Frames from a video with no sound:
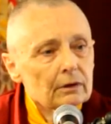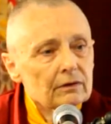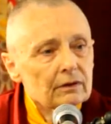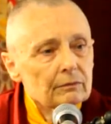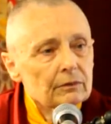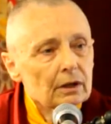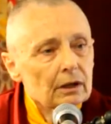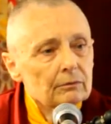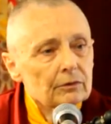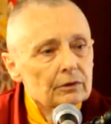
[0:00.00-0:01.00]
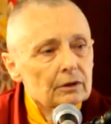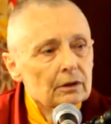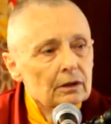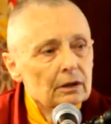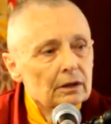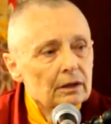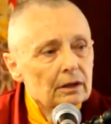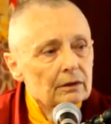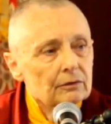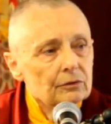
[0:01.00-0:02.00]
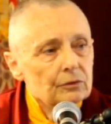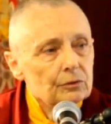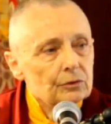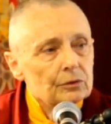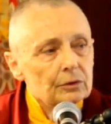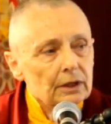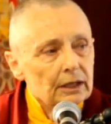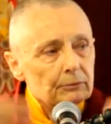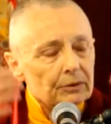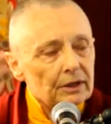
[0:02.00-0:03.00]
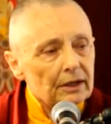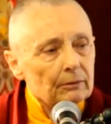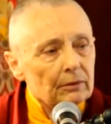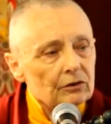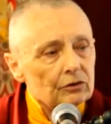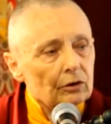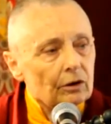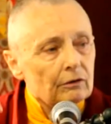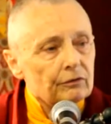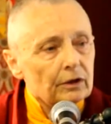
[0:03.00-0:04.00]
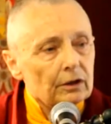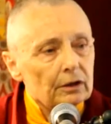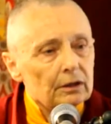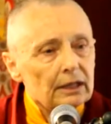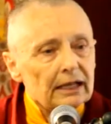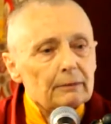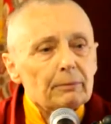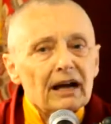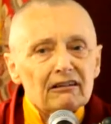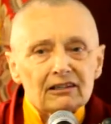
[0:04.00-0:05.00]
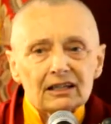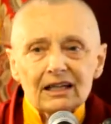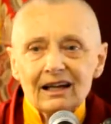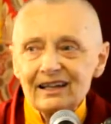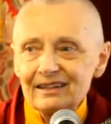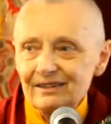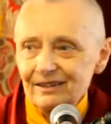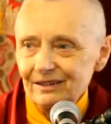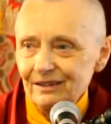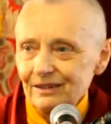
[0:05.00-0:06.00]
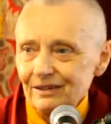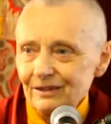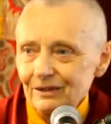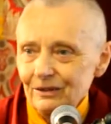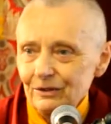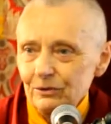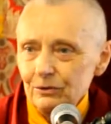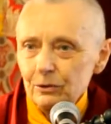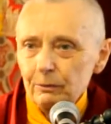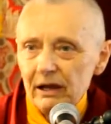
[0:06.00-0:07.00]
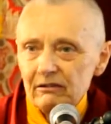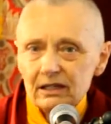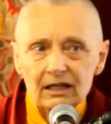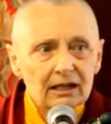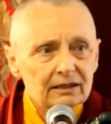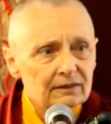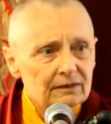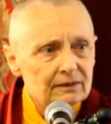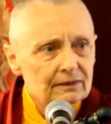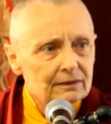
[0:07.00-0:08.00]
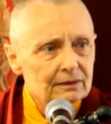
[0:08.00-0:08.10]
Sometimes you could keep the image of like a paraglider. You know paragliders?